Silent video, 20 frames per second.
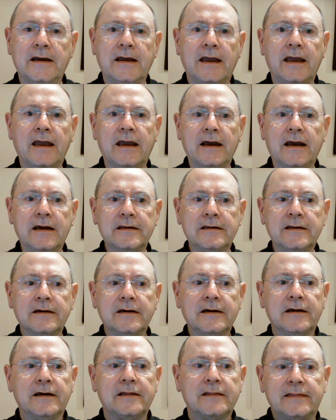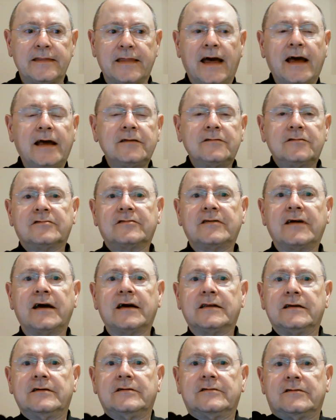and that
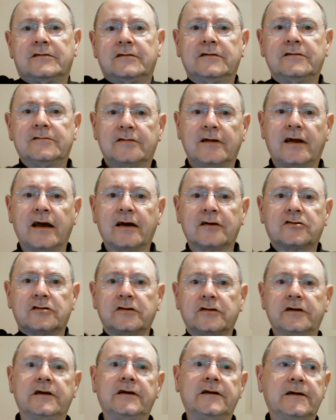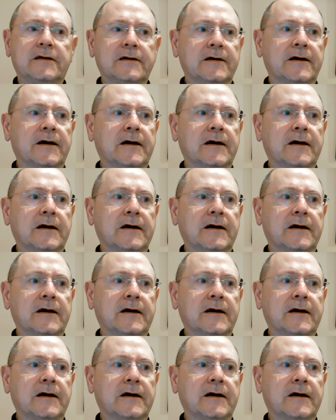set is actually